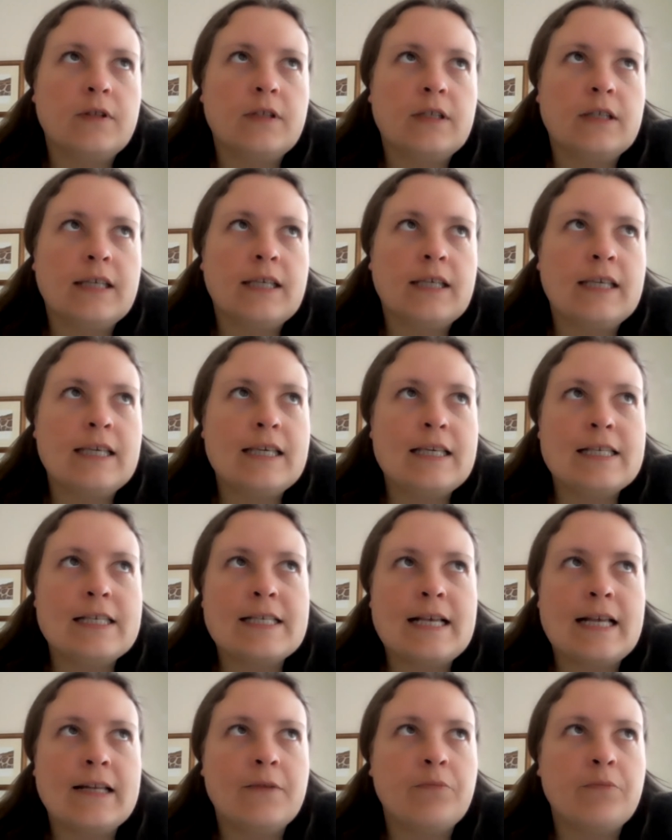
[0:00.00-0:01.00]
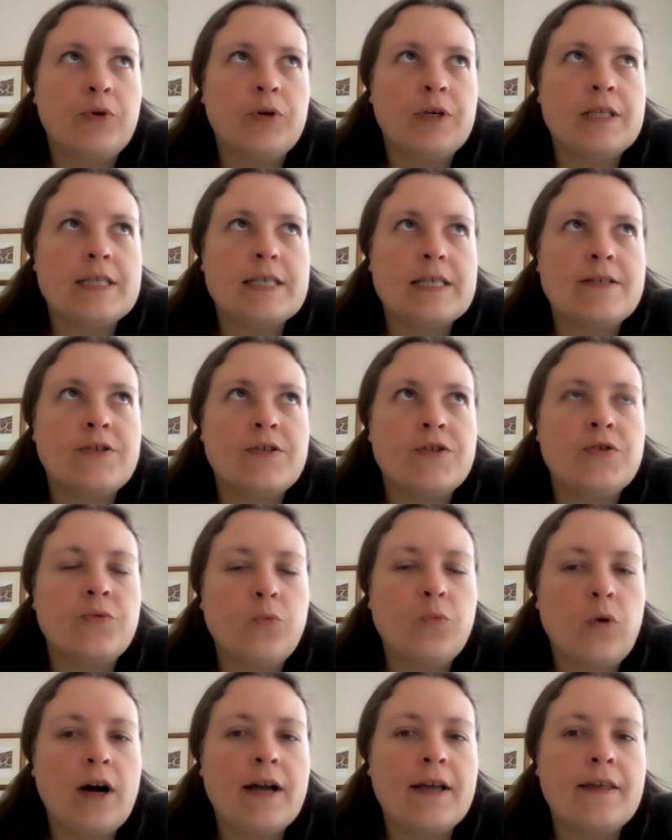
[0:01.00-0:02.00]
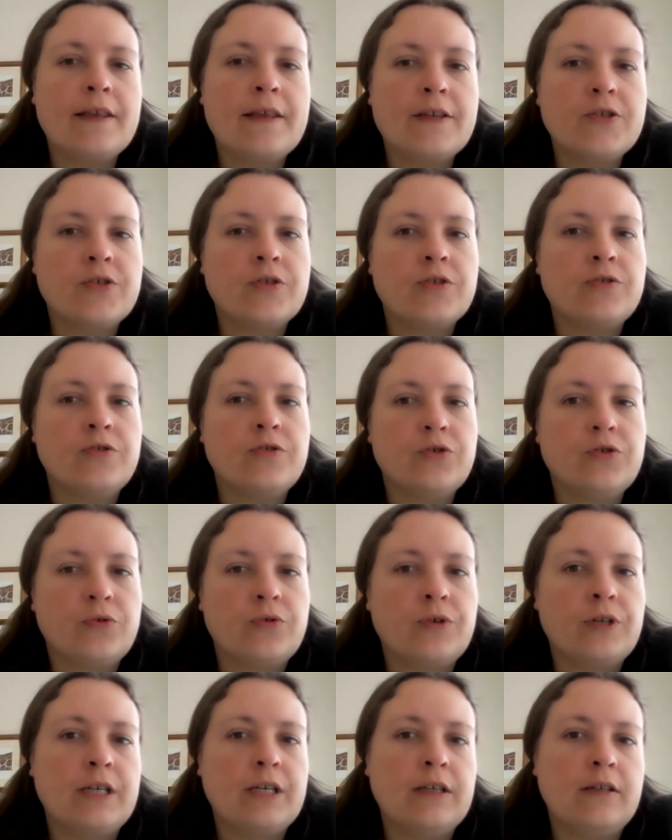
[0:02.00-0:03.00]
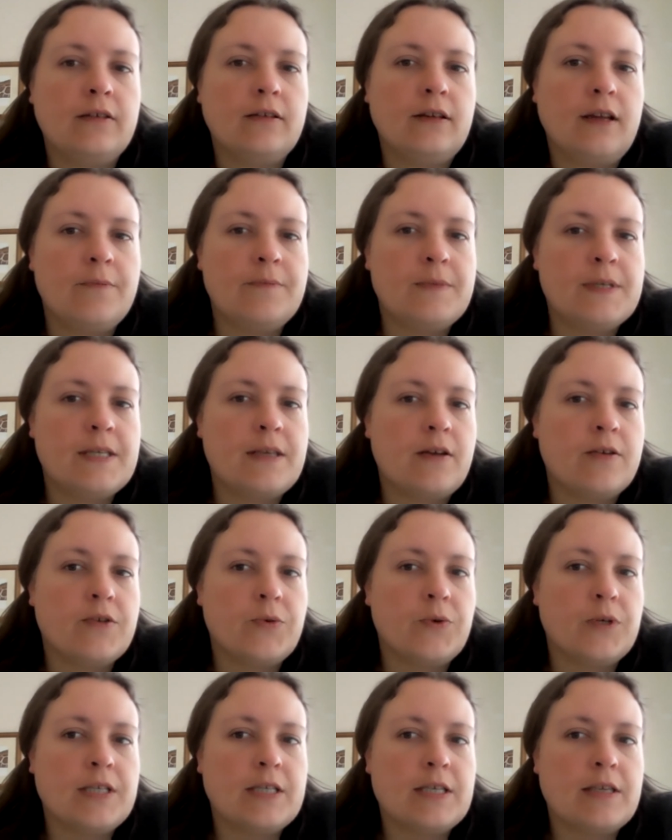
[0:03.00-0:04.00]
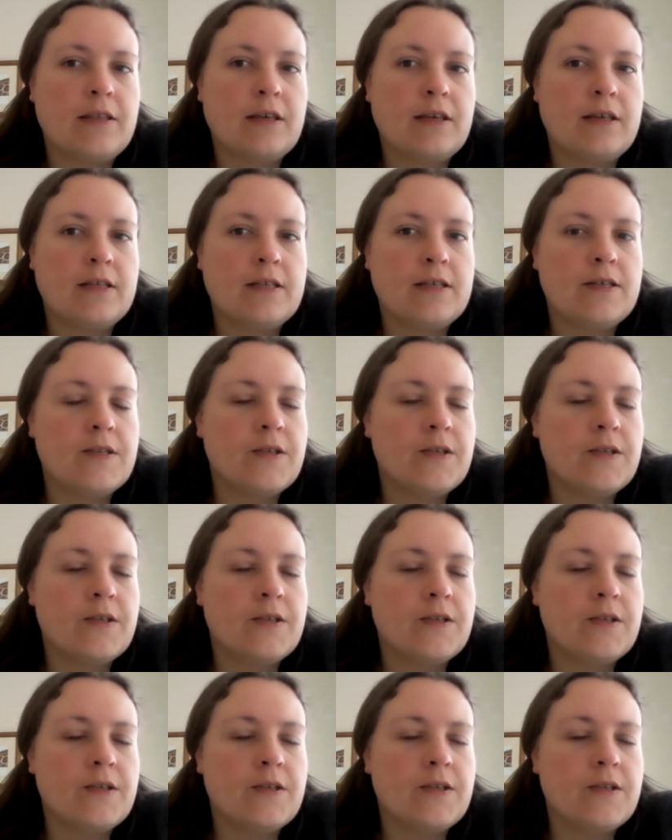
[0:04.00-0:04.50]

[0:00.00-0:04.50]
the key selling points as to why they should join MCR 2030?